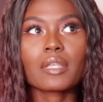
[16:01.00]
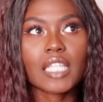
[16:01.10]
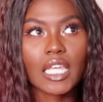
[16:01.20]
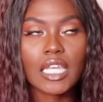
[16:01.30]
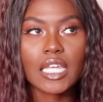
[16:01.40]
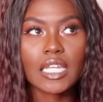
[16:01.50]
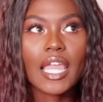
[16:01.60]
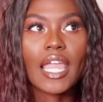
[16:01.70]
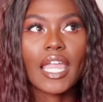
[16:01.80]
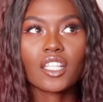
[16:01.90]
mistaken,
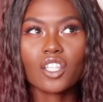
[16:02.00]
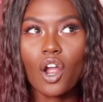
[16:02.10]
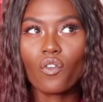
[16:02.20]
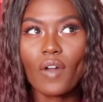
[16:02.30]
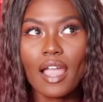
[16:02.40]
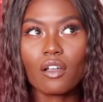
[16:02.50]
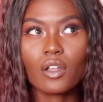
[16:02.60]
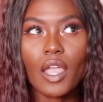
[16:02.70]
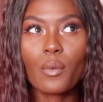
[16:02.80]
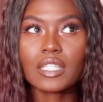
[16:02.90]
it
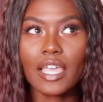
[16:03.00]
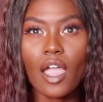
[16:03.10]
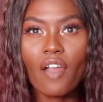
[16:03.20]
was like